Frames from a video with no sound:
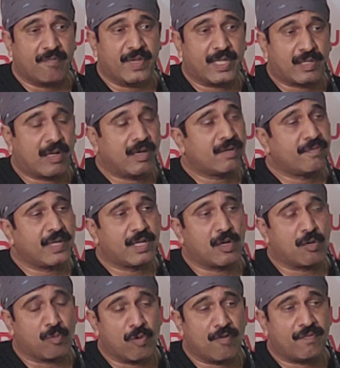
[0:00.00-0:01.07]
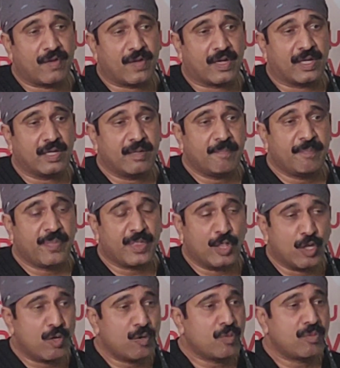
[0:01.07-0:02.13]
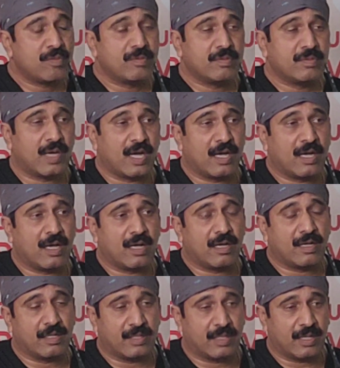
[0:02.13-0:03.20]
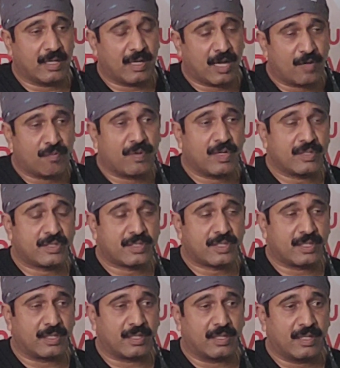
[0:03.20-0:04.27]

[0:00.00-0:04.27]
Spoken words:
we thought we will go for a new the advanced